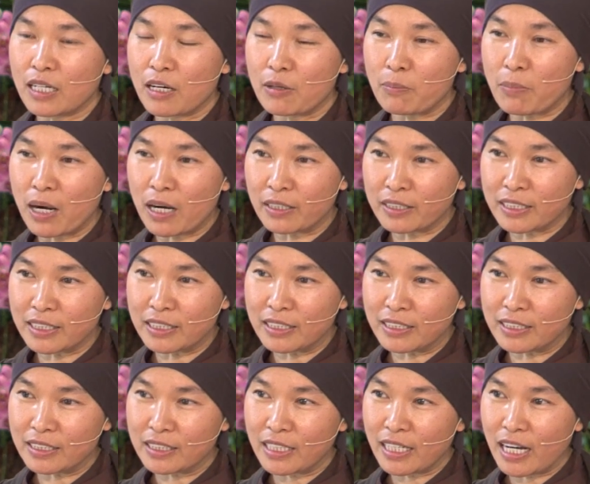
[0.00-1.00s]
Our
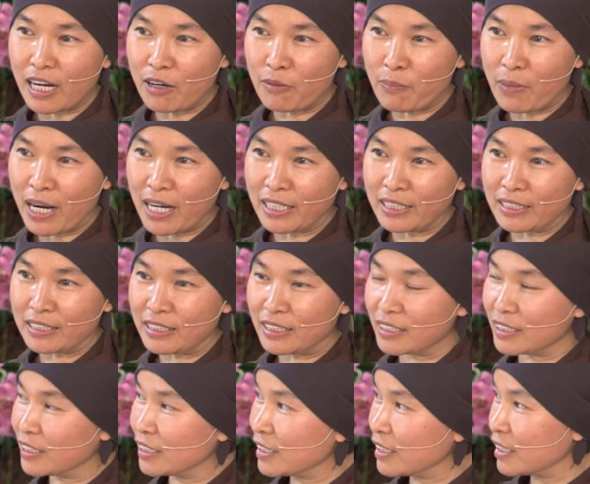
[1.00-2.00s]
body, our mind,
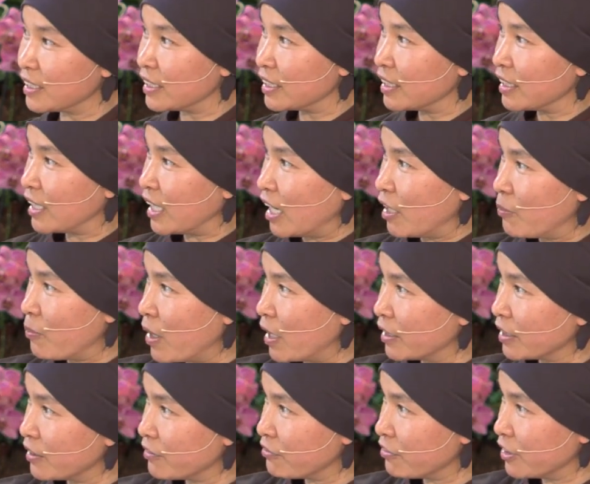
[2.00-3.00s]
our
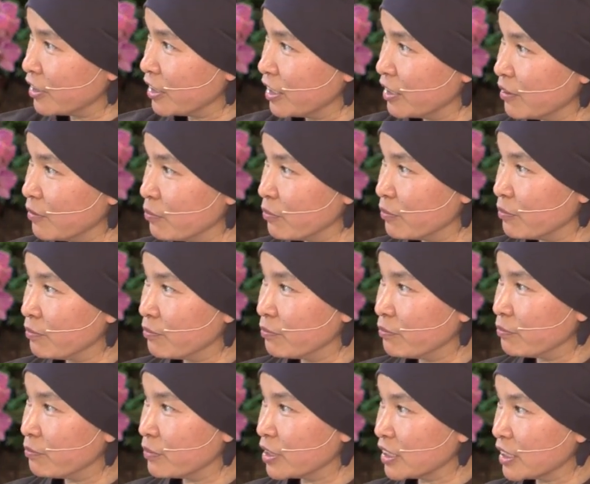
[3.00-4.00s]
body, feeling,
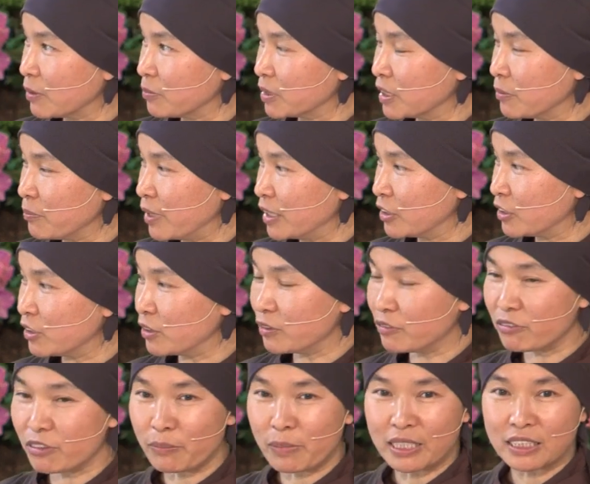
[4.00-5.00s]
perception, mental
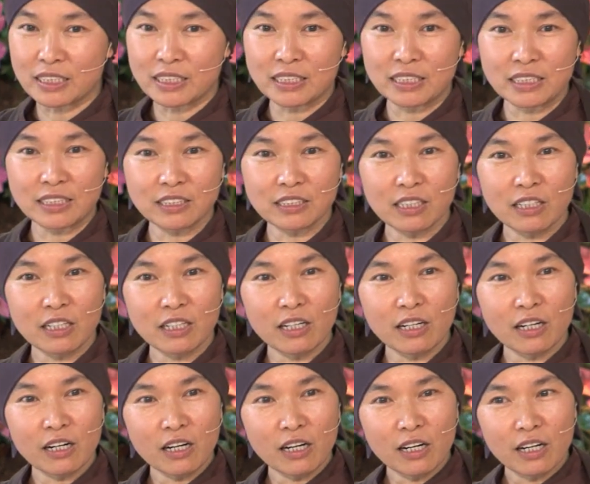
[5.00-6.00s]
formations
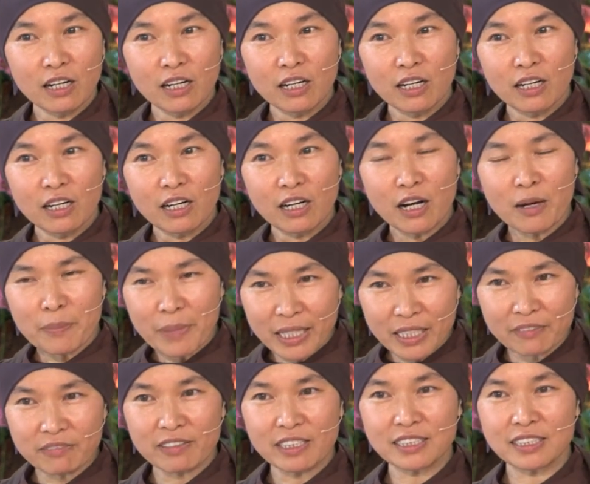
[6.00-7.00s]
are
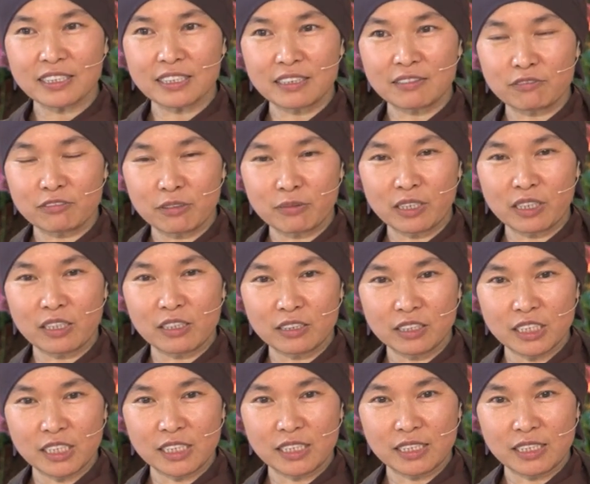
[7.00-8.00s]
manifesting from the
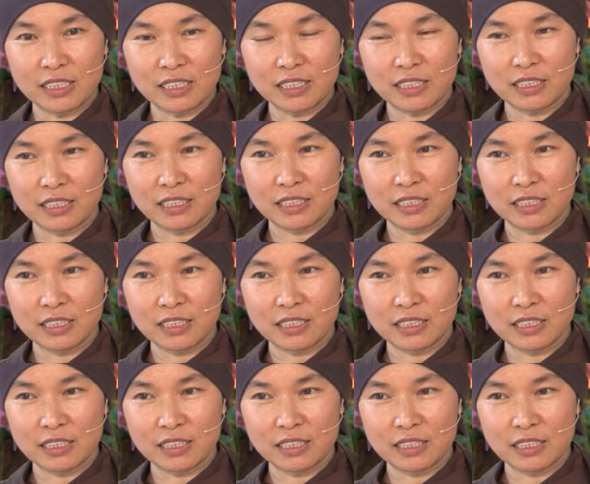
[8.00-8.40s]
consciousness.